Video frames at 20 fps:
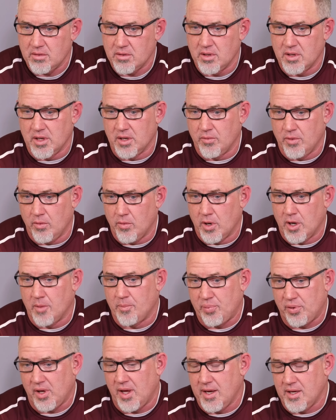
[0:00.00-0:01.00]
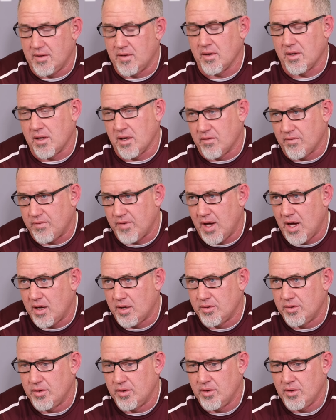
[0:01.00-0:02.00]
and then we want to play to get
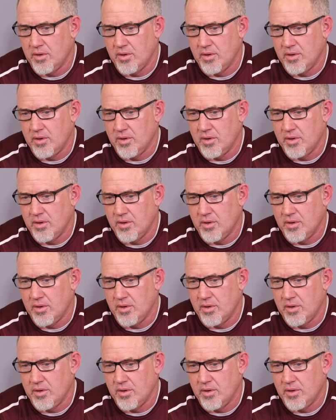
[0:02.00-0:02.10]
fouled.